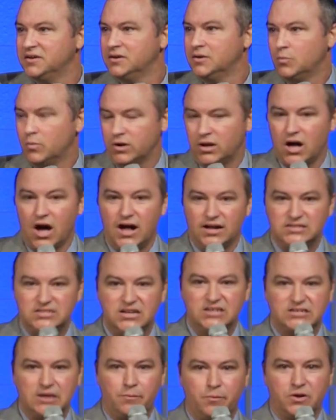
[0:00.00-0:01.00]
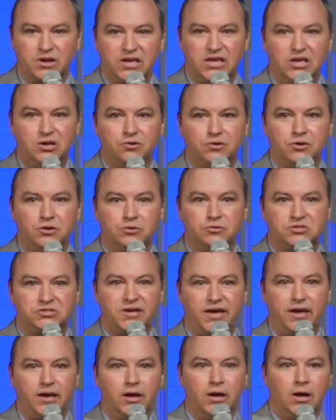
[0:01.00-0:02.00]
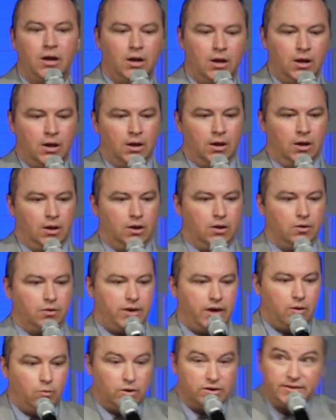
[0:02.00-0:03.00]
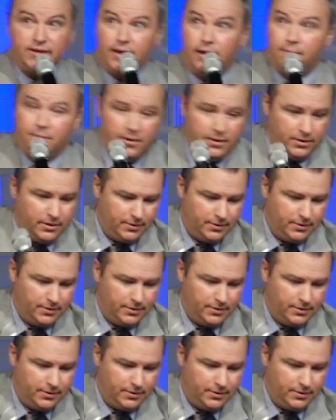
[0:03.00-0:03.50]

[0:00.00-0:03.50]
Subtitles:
When God says, I'm going to heal you, you say, okay, what time?